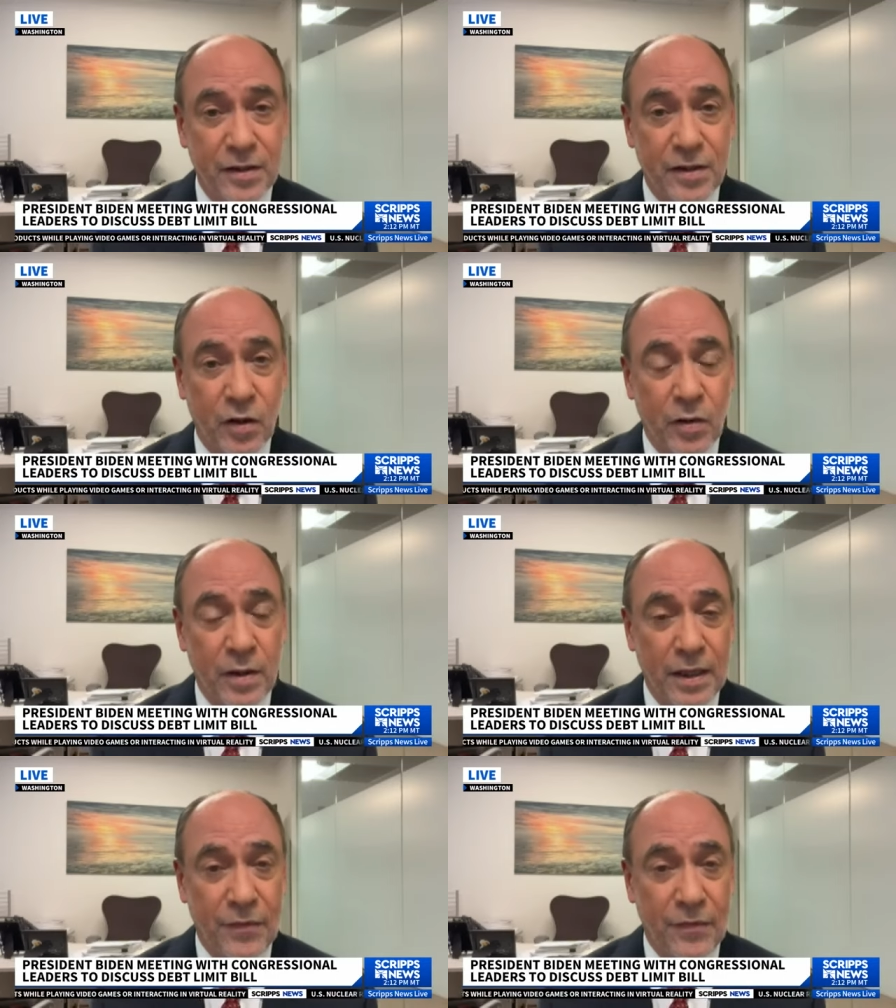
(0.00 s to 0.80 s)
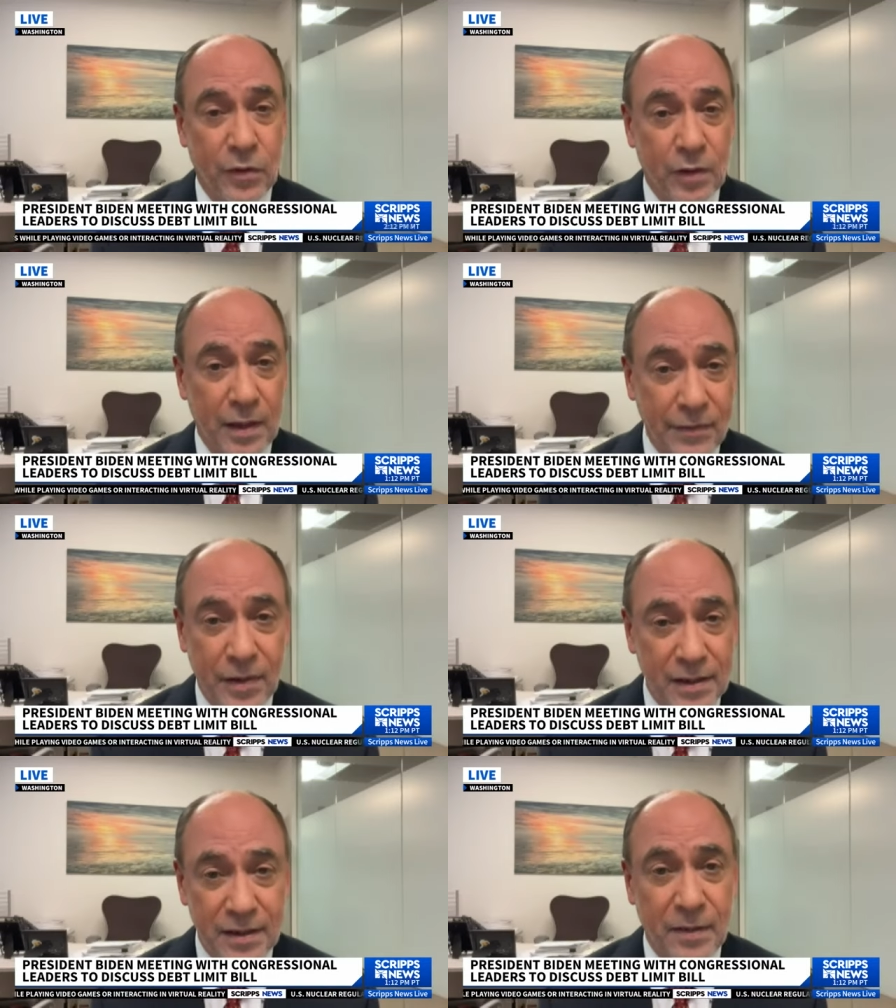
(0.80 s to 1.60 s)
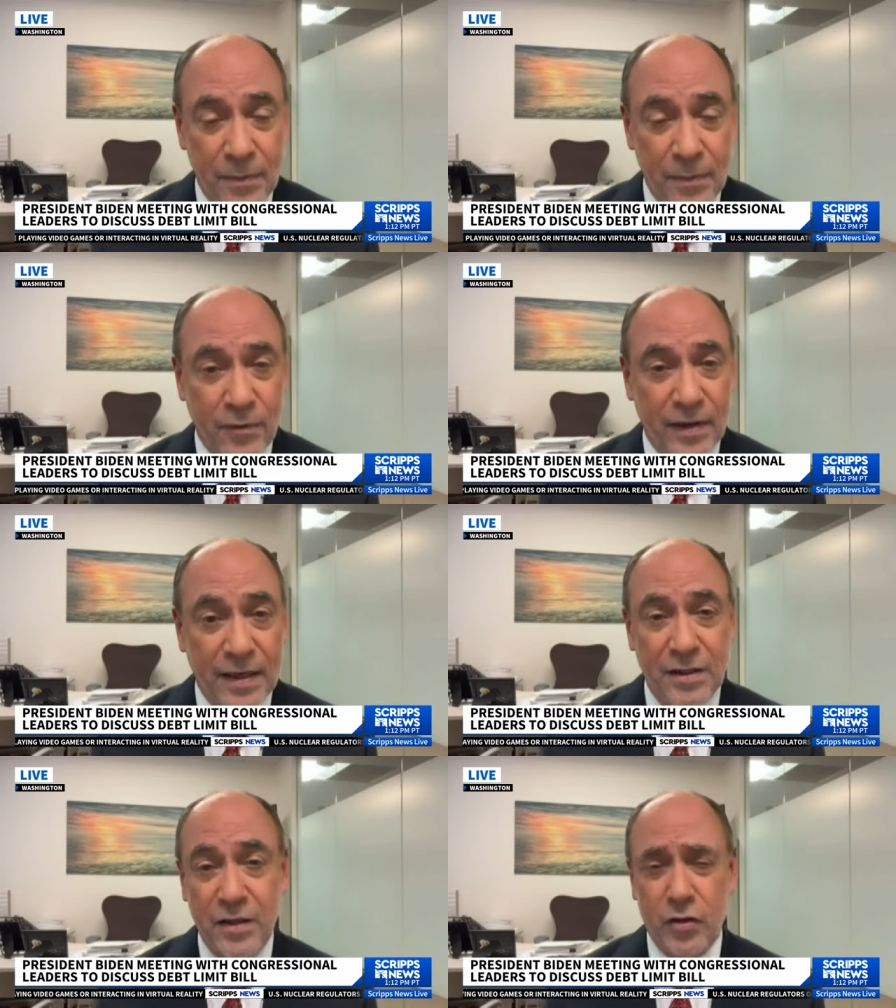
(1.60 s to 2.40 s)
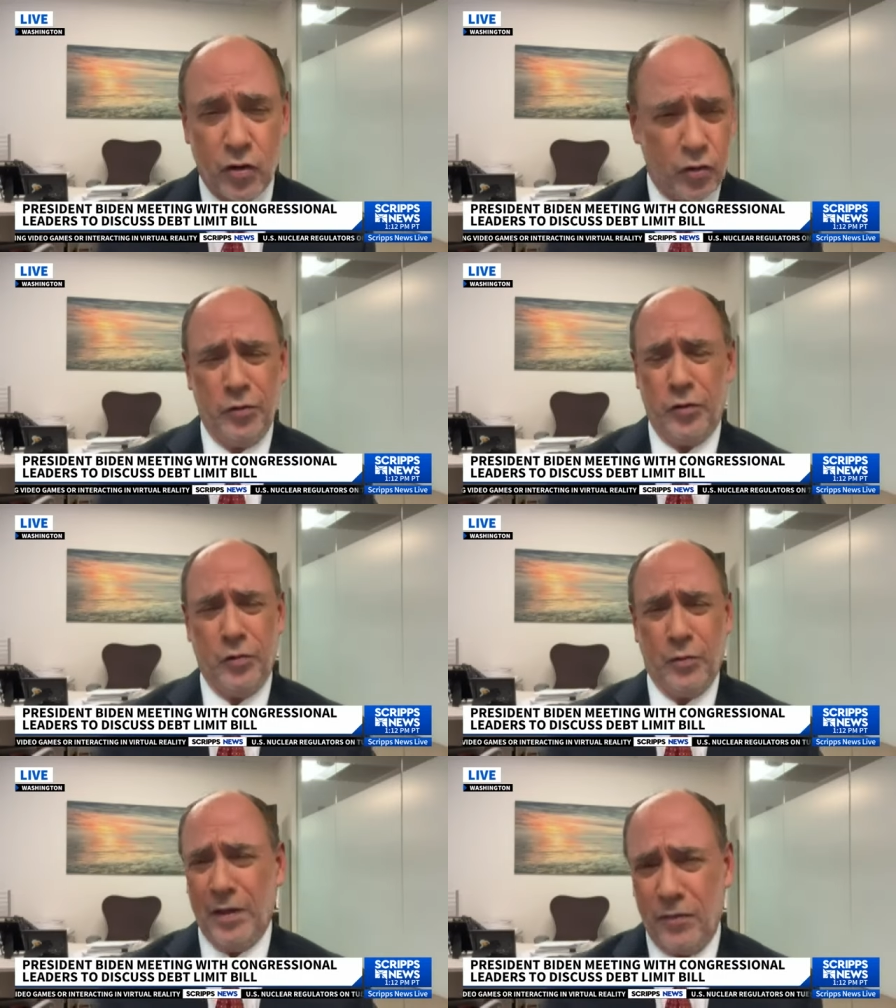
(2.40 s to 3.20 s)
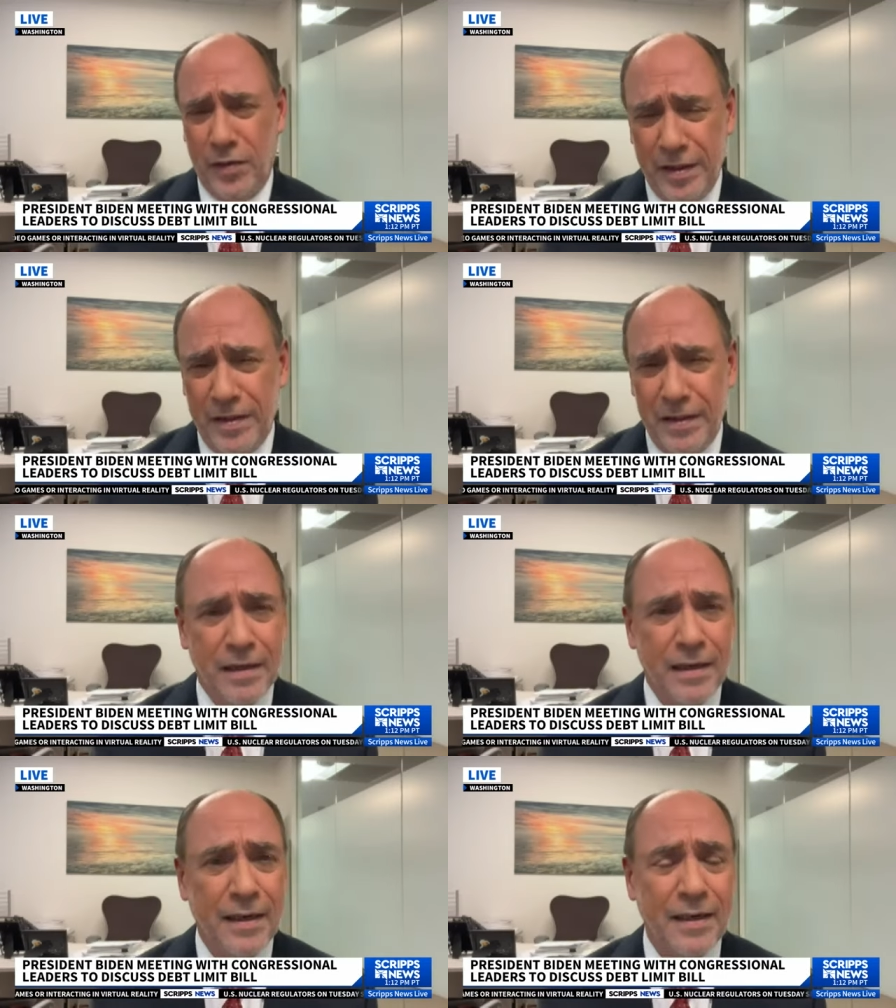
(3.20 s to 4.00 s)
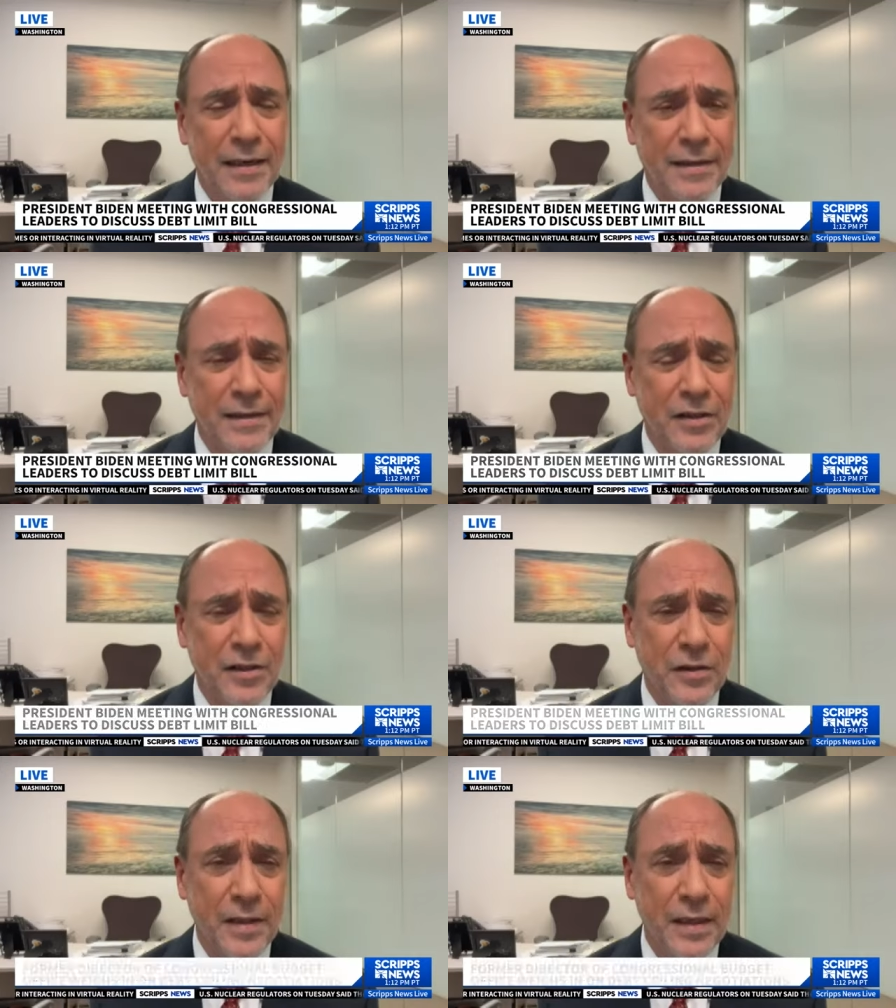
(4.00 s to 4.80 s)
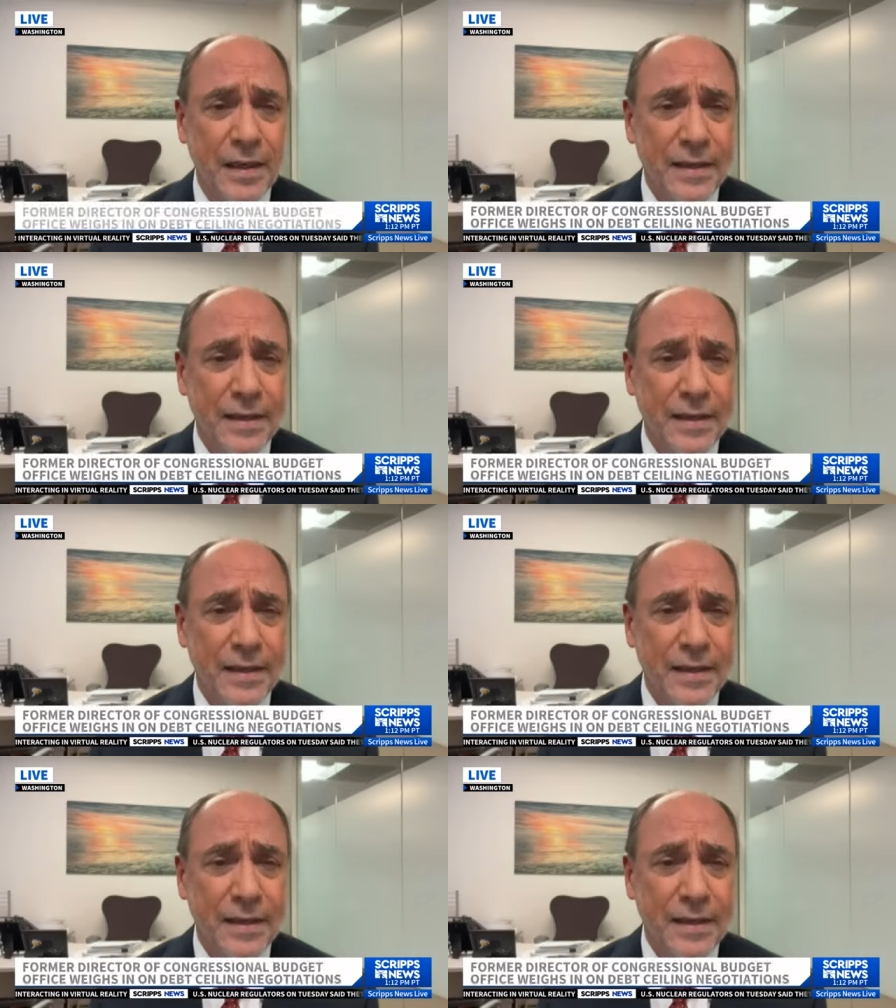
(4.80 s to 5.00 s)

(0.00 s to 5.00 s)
And so if you could live with it in September of last year, couldn't you live with it uh, uh, this year?